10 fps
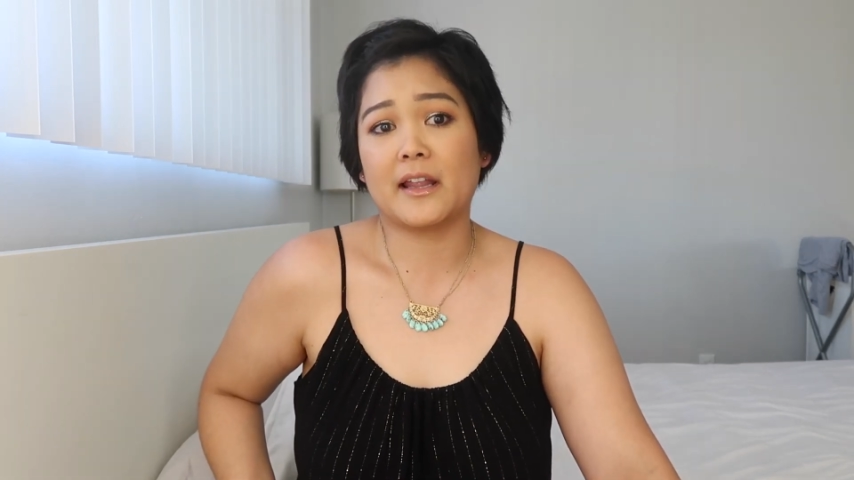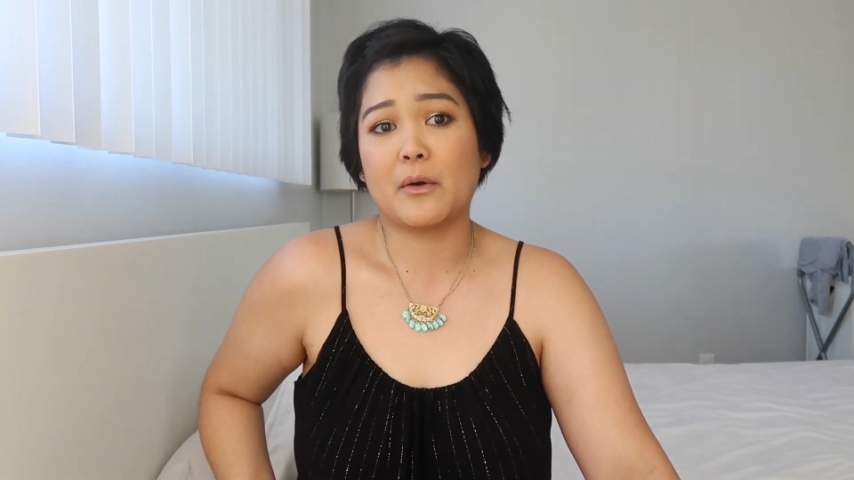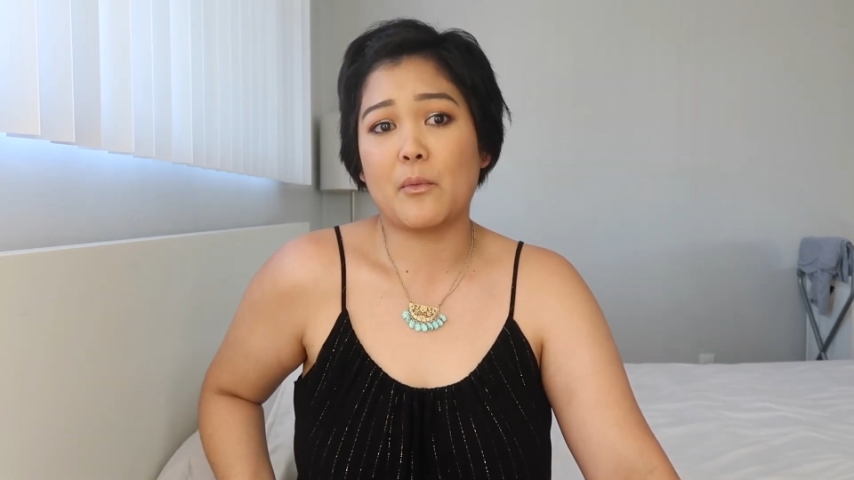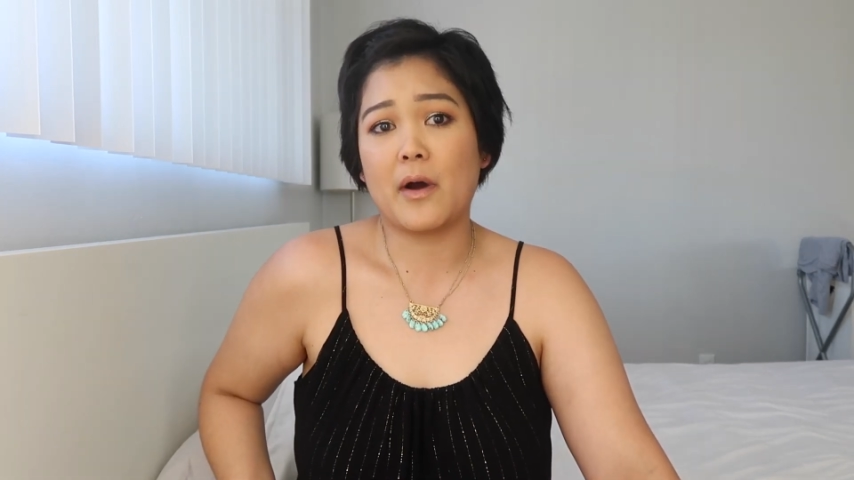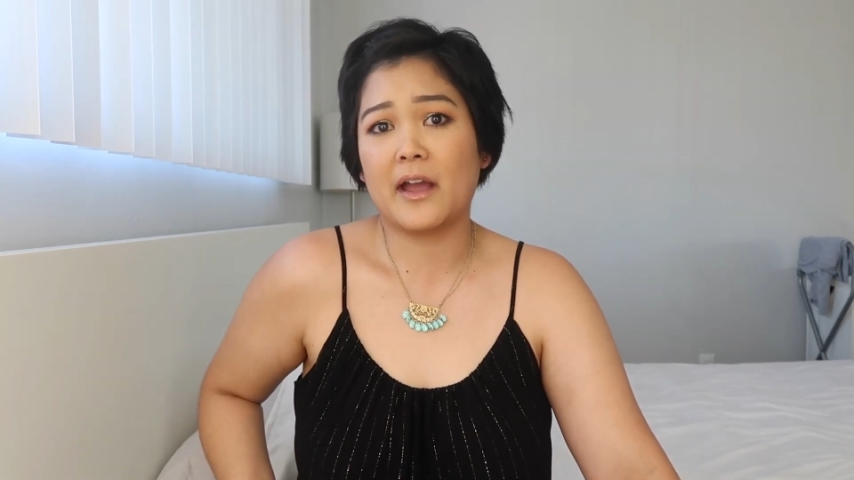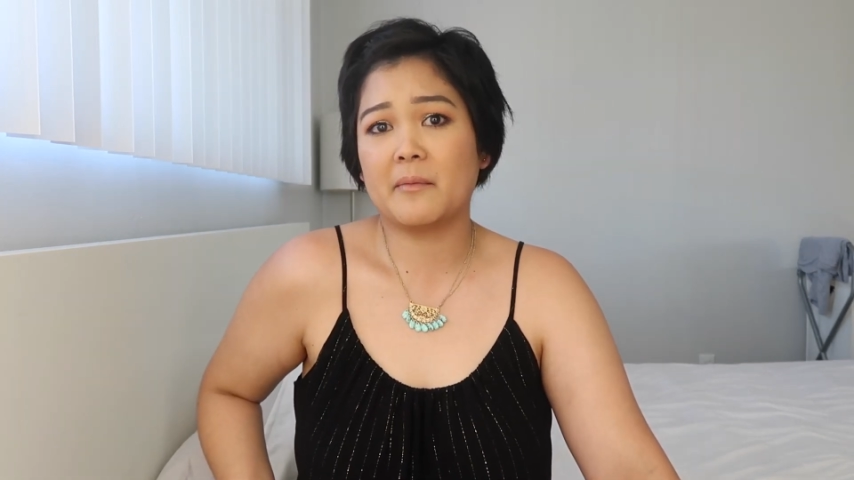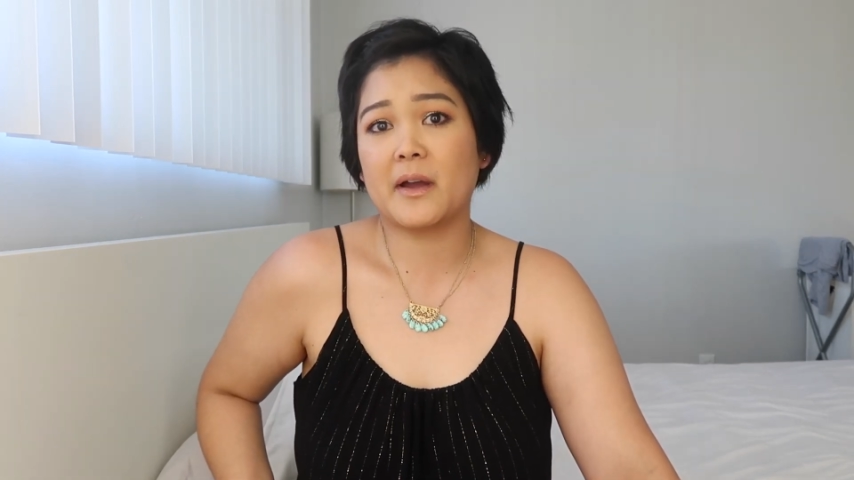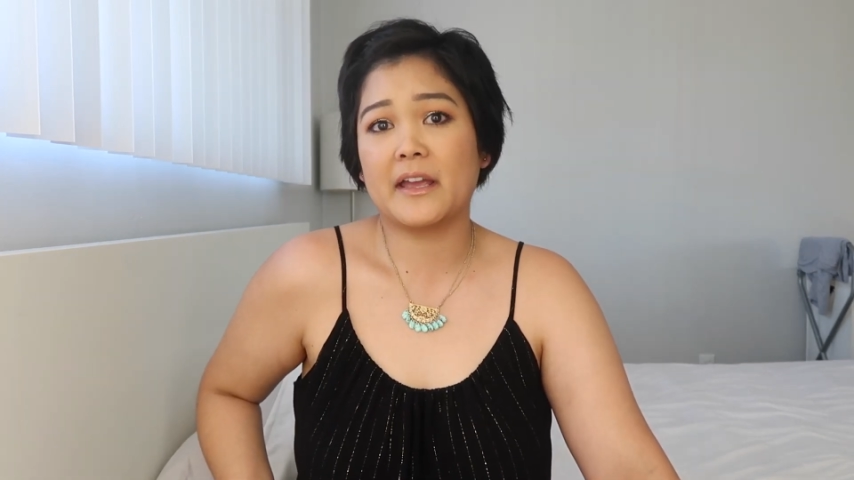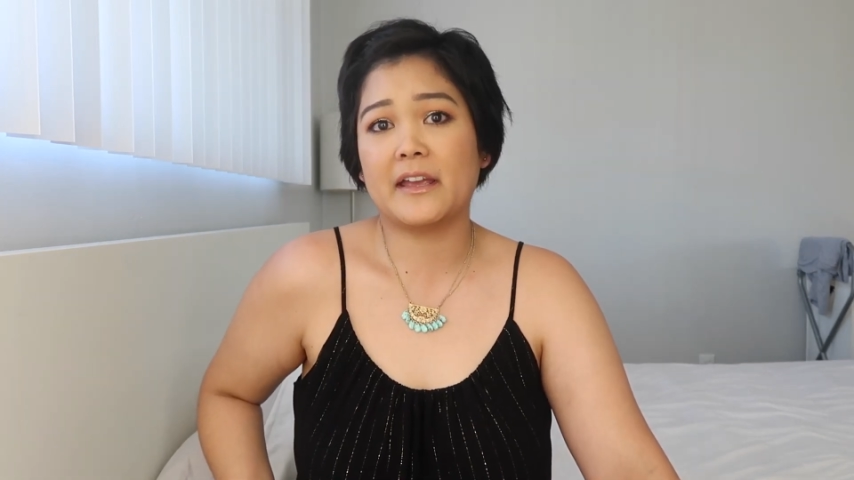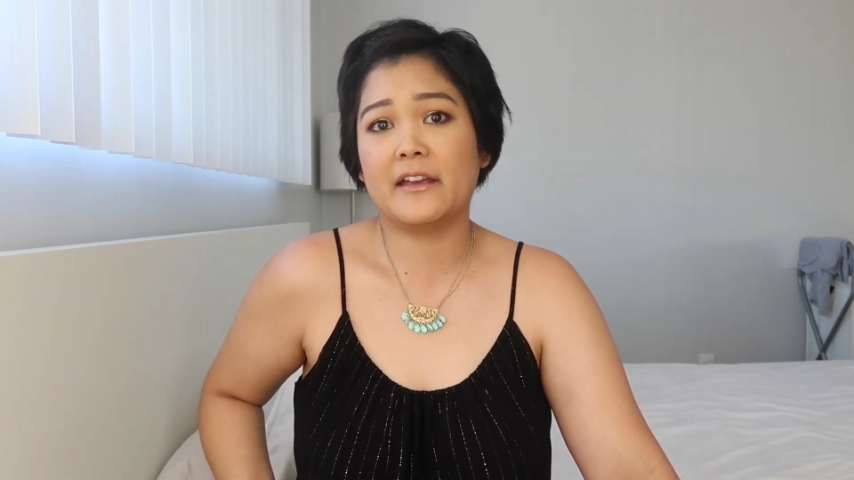Like, why
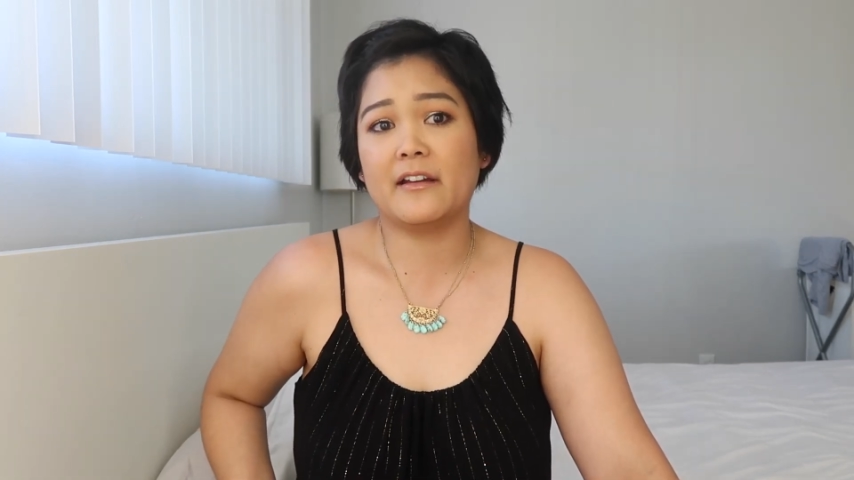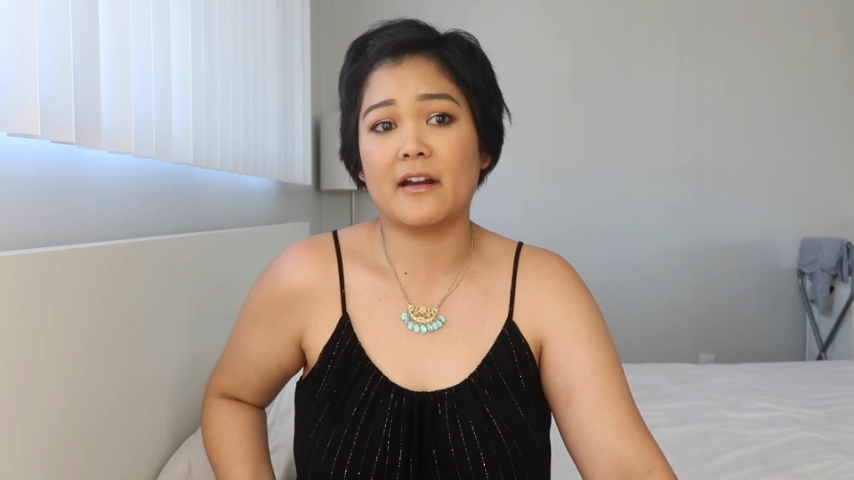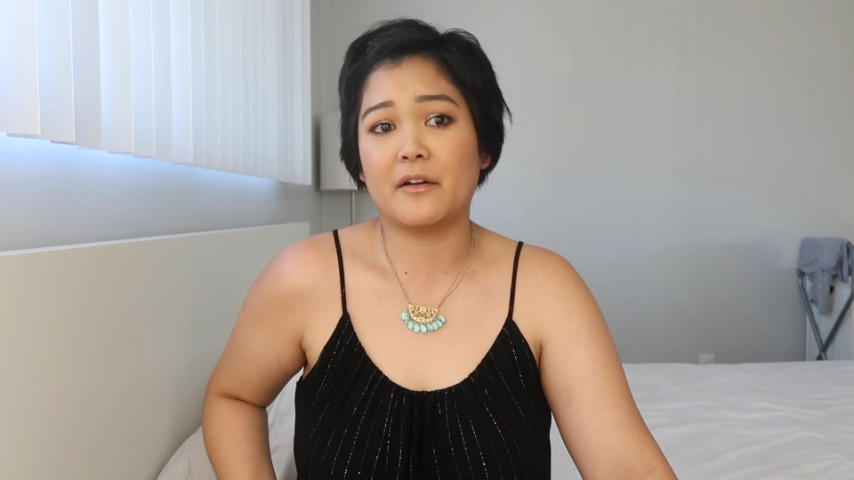am I here?